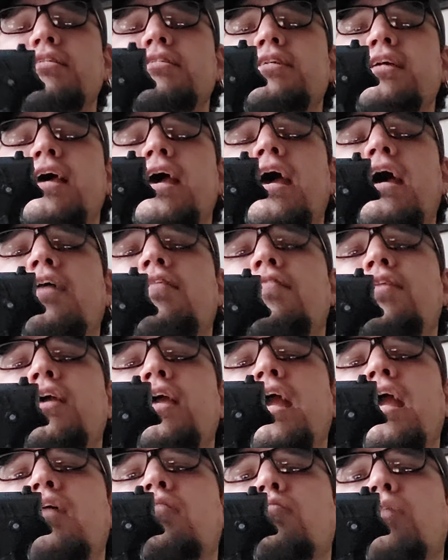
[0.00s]
to
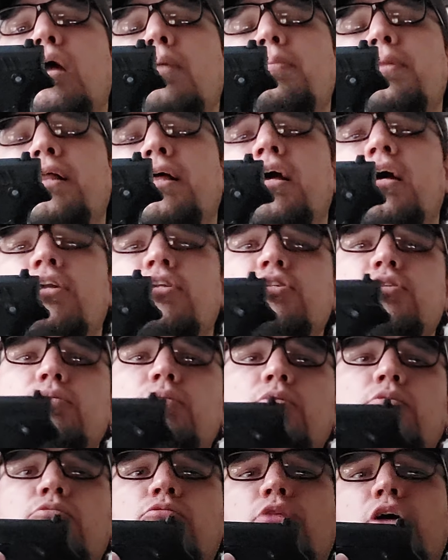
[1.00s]
having a replica to
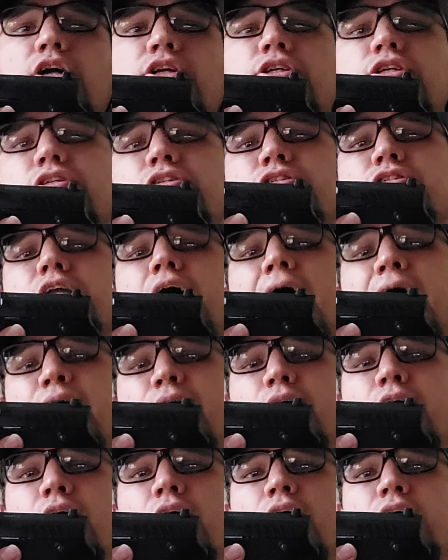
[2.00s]

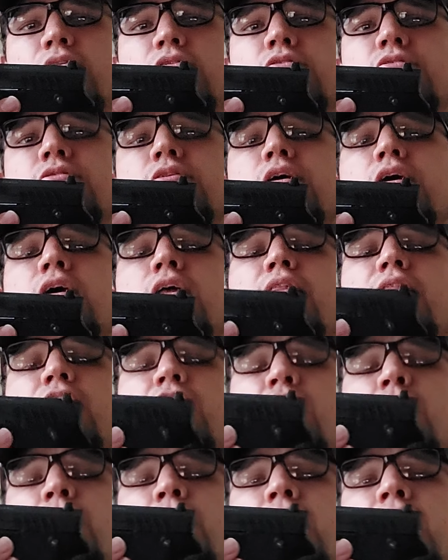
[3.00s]
Russian-style guns
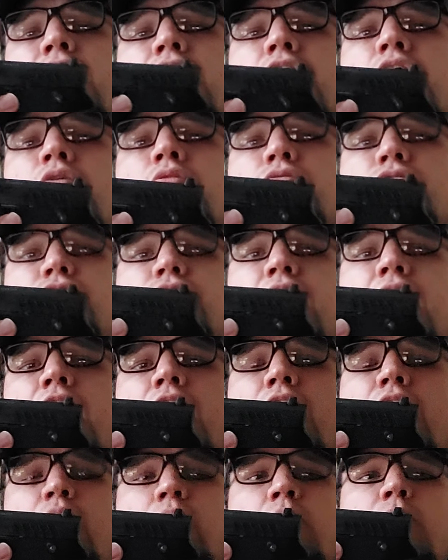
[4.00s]
that are being used
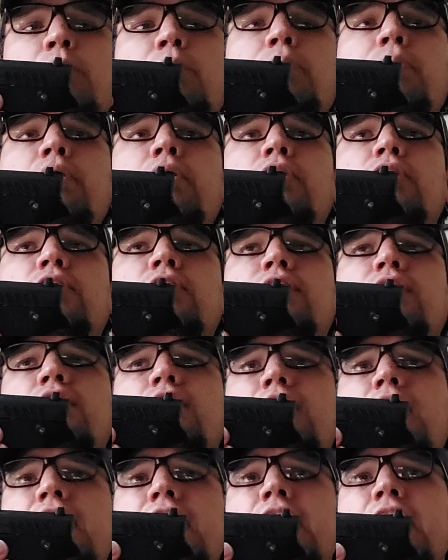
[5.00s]
now that were built in the
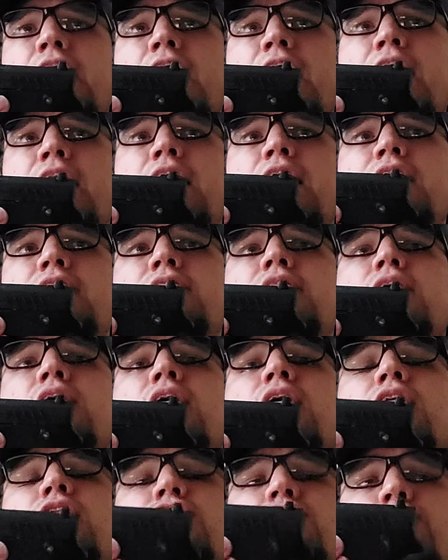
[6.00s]
late 90s,
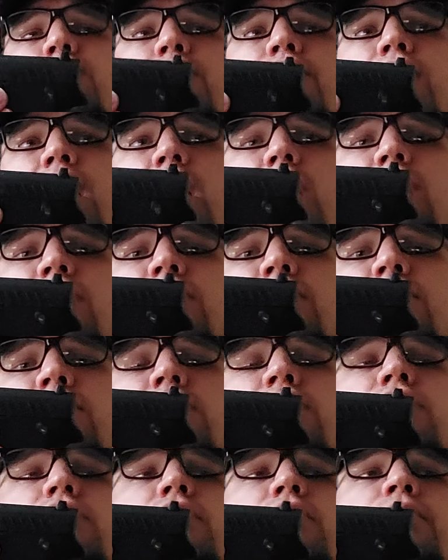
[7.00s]

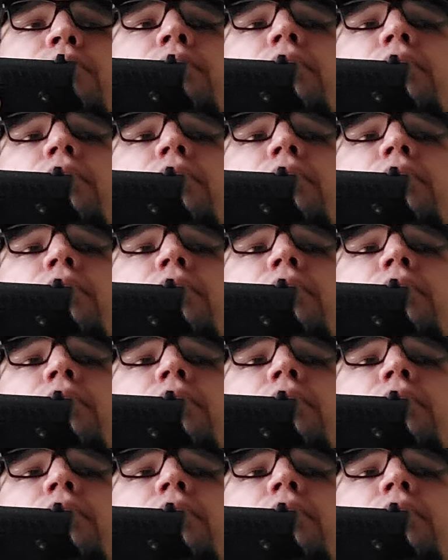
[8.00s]
2000s.